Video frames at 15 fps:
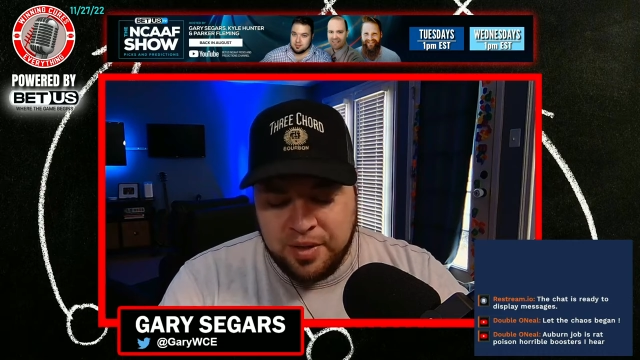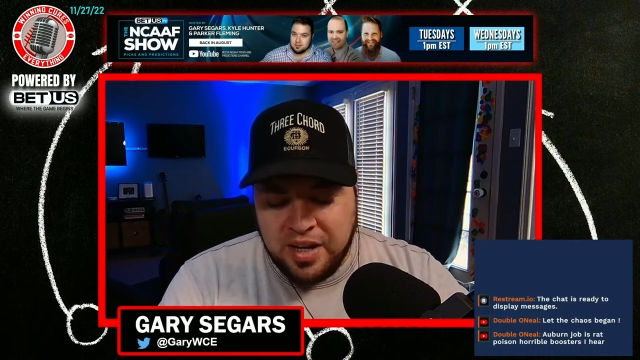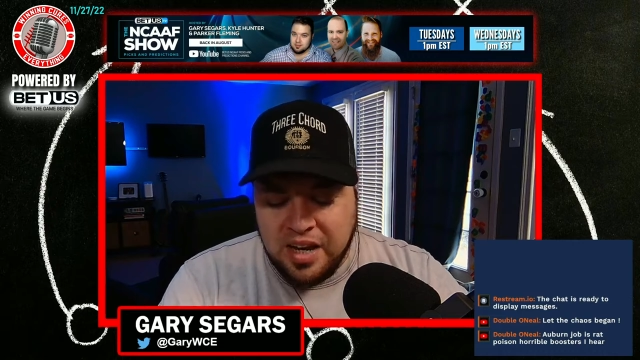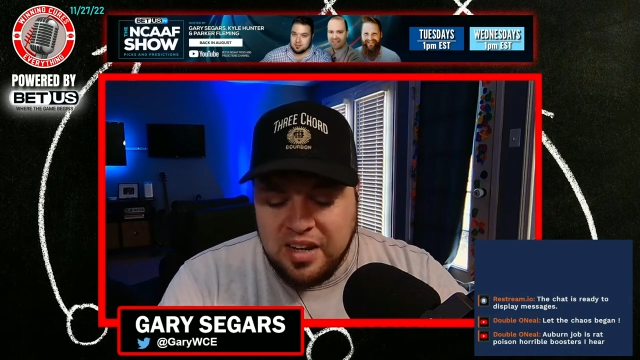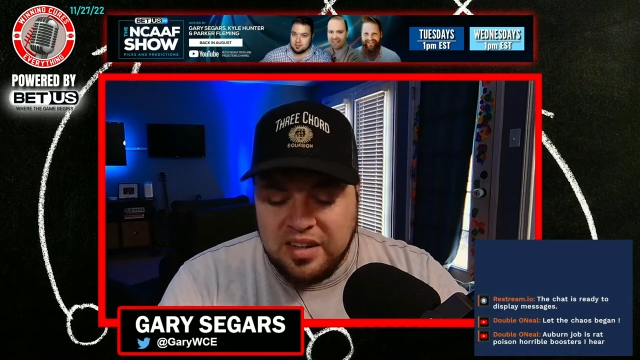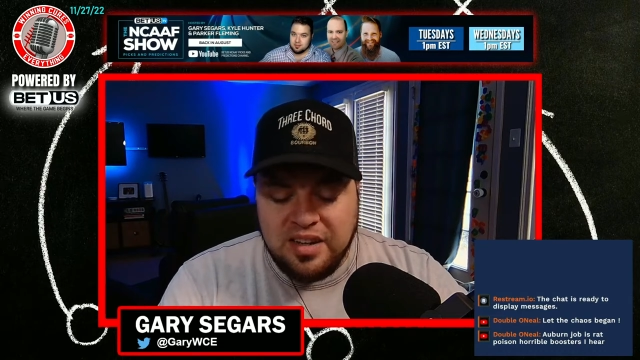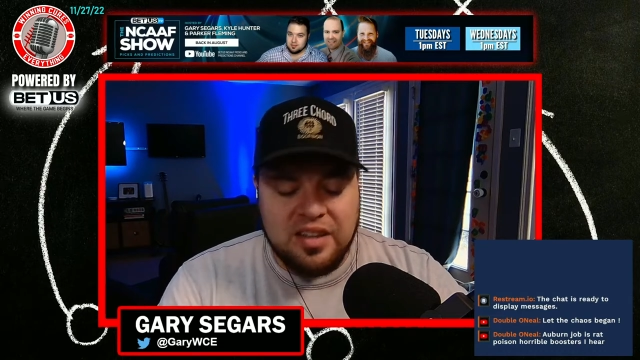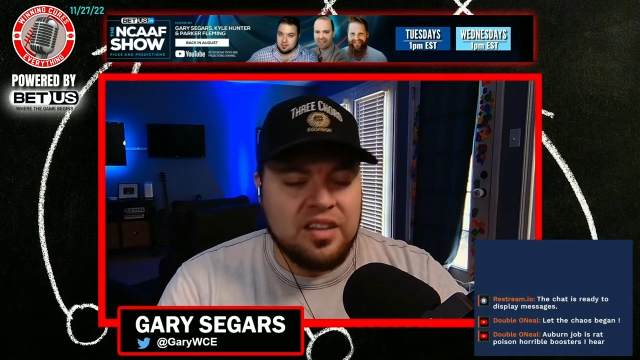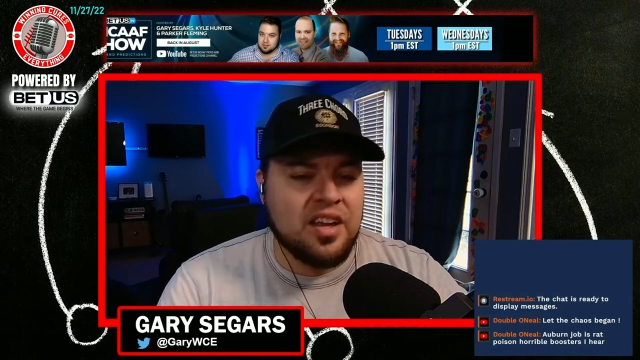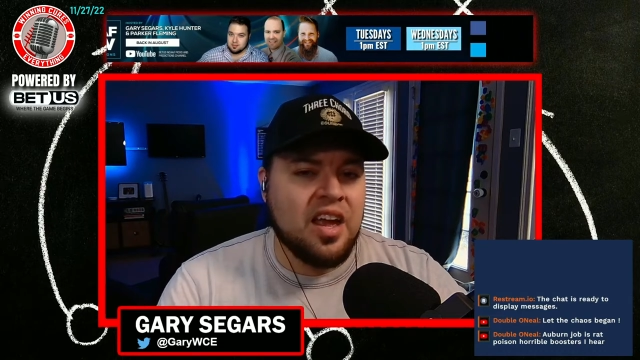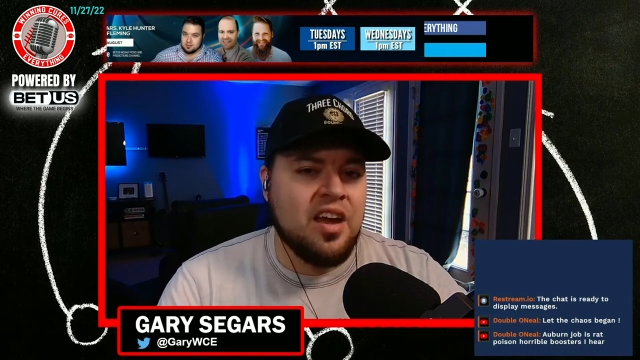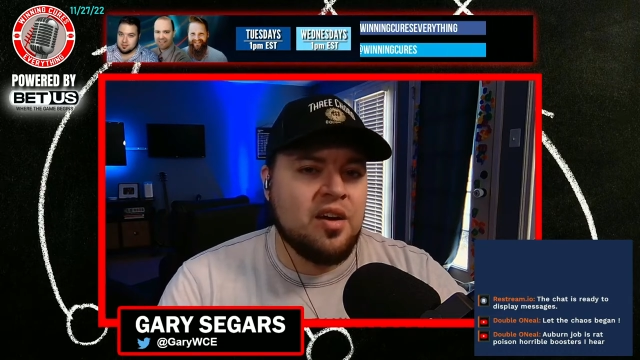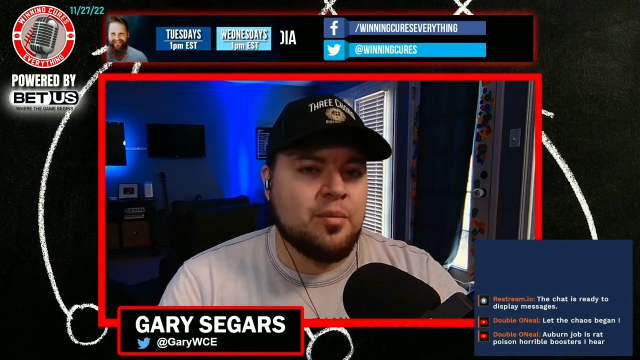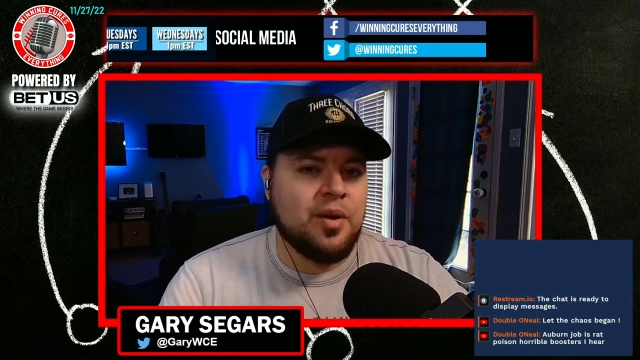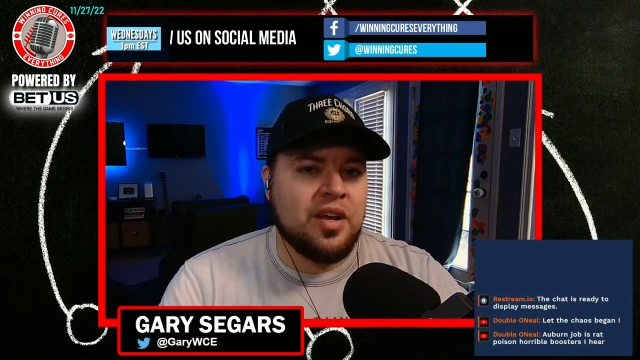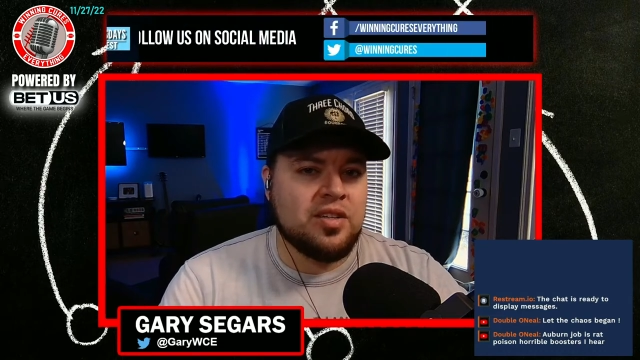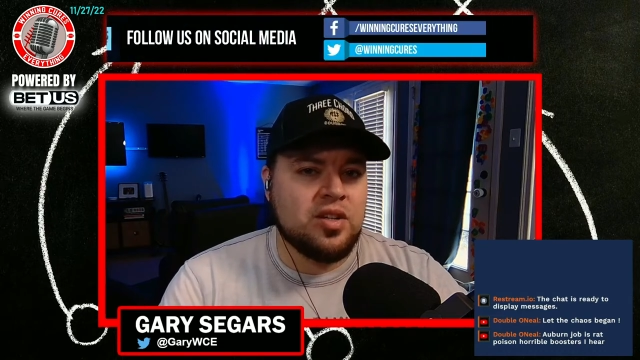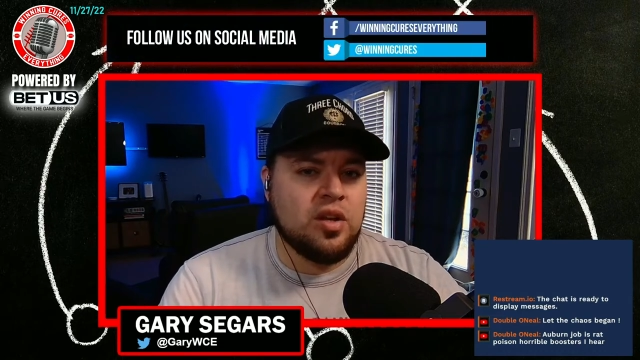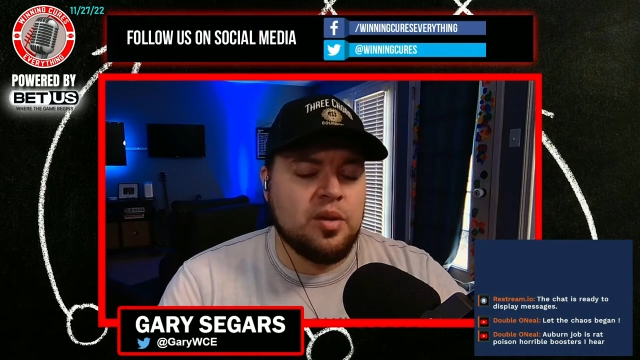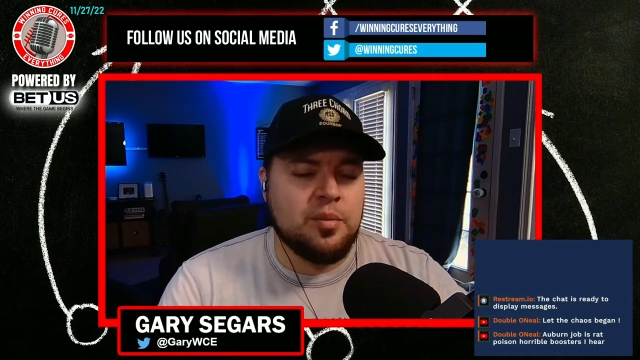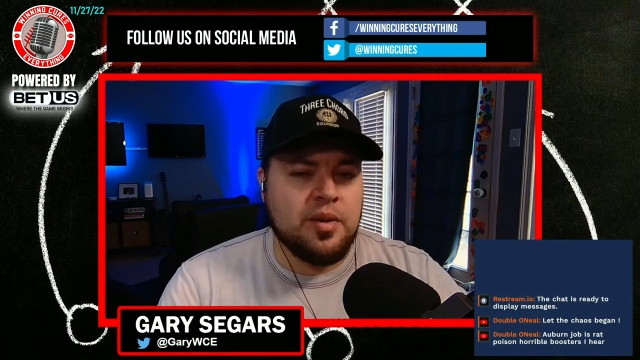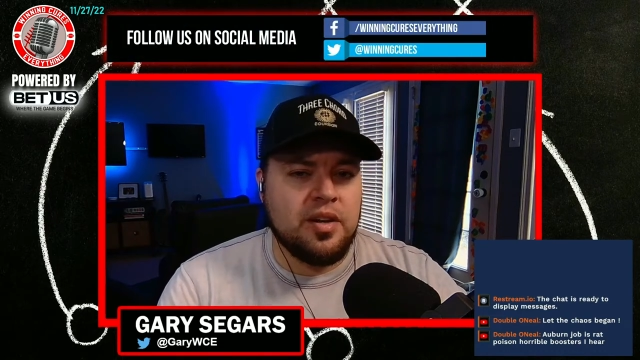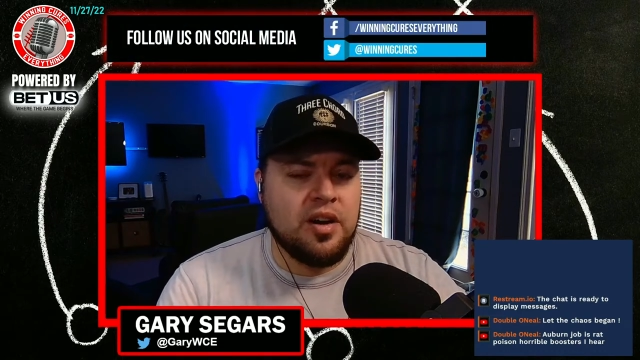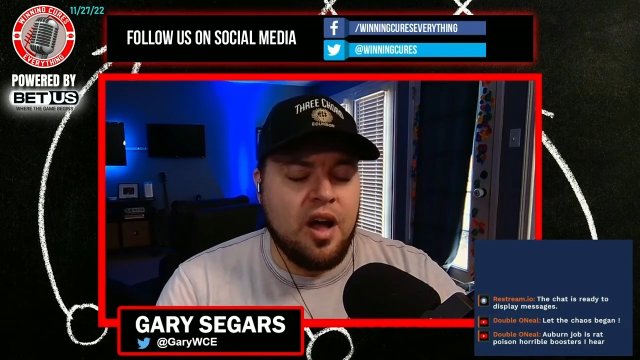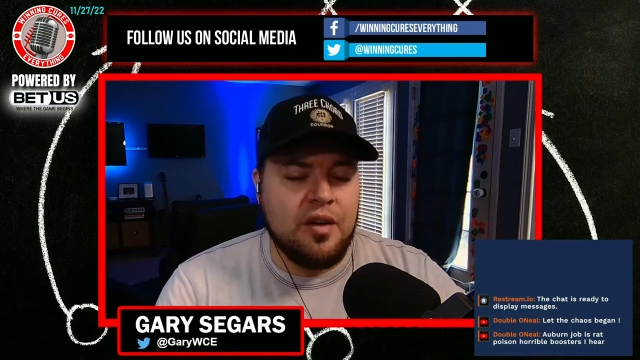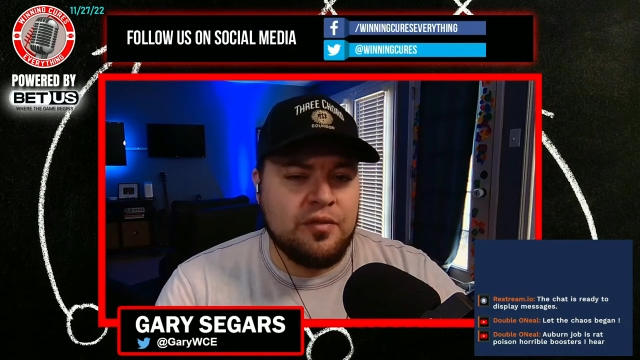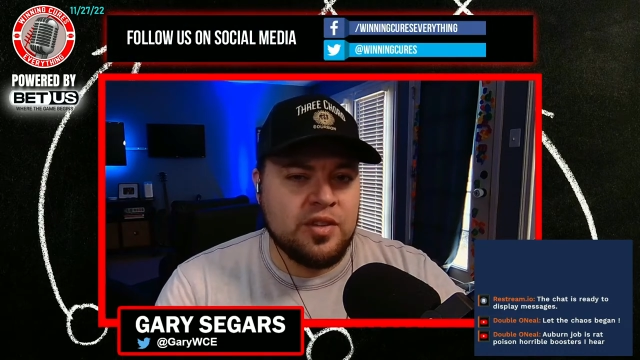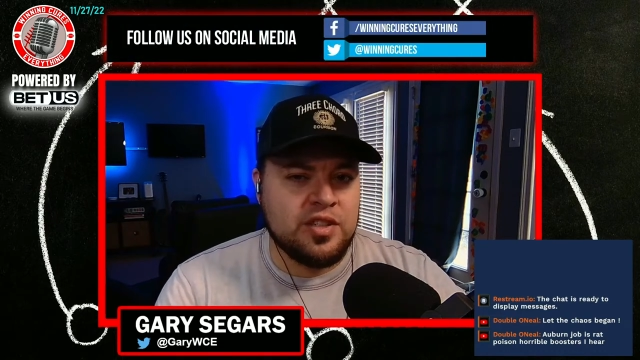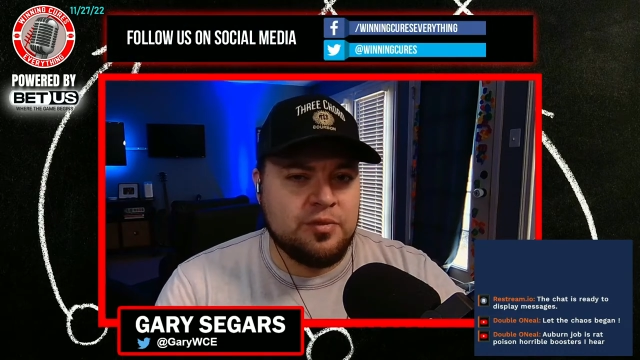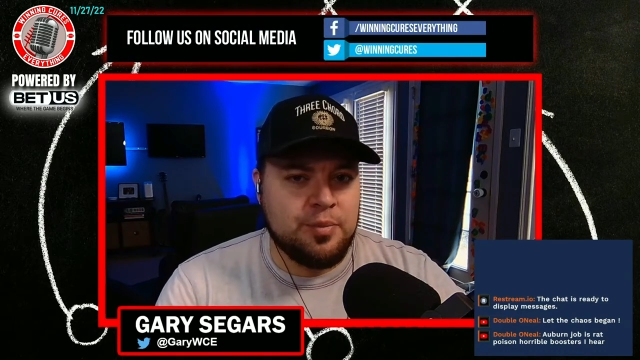Kenny Dillingham has only been an
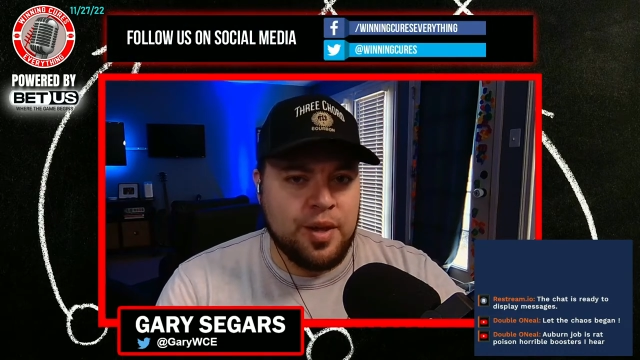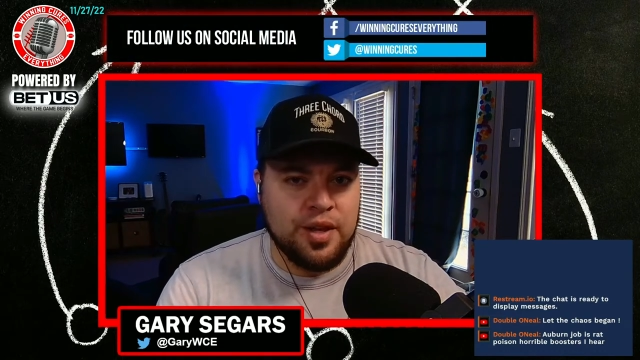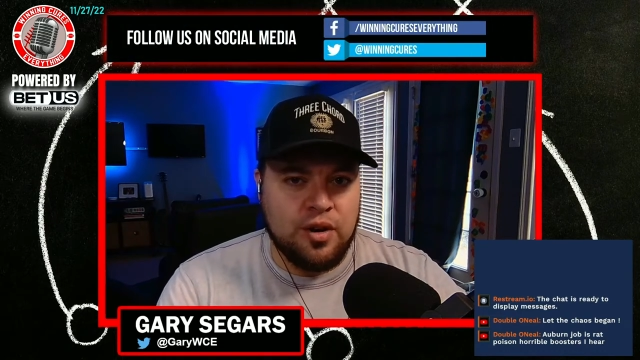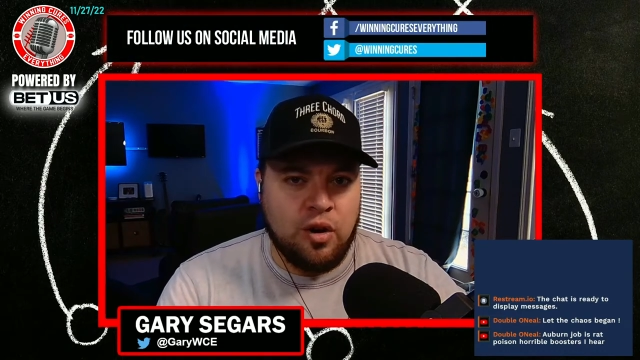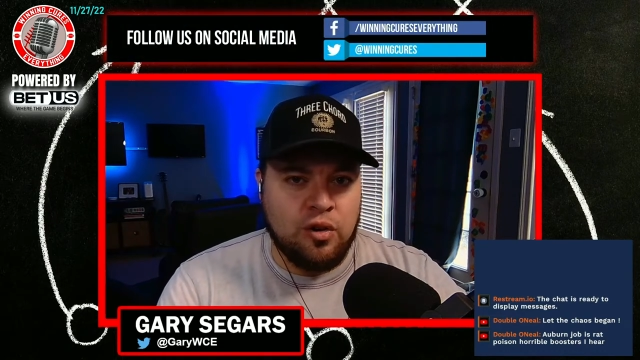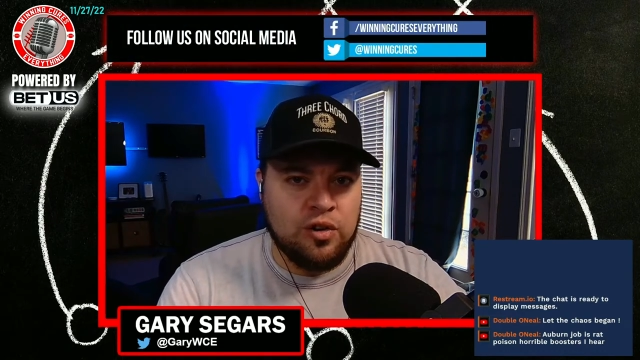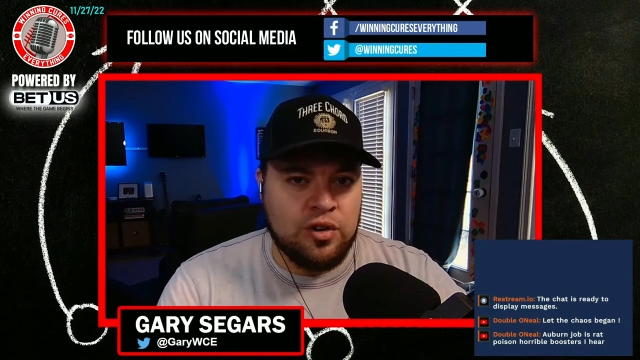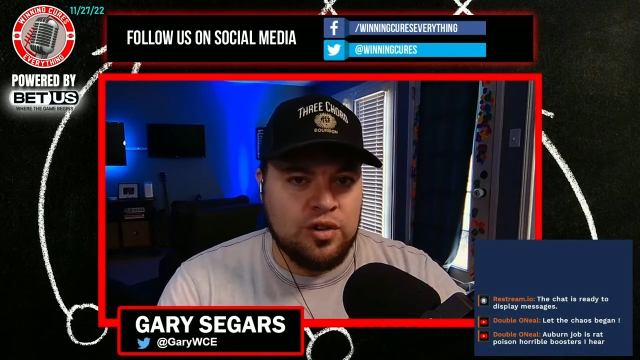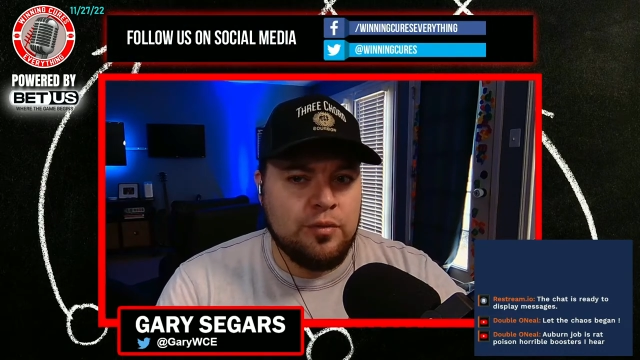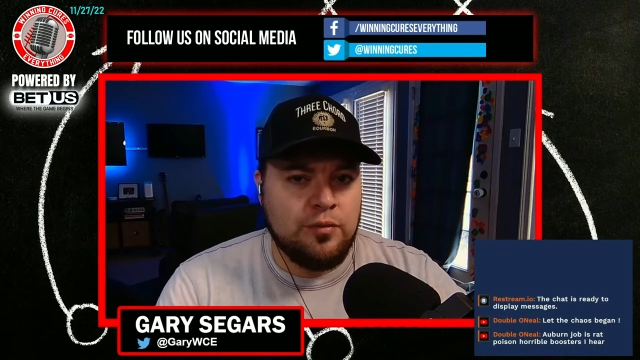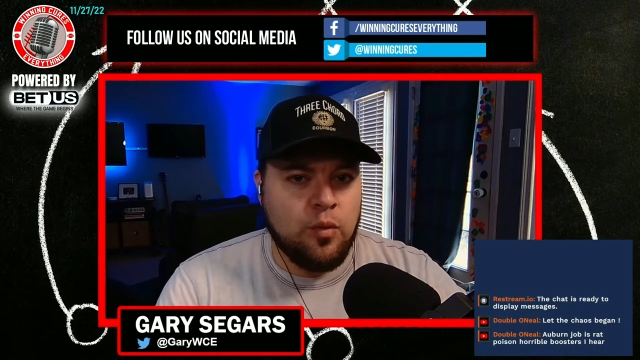offensive play caller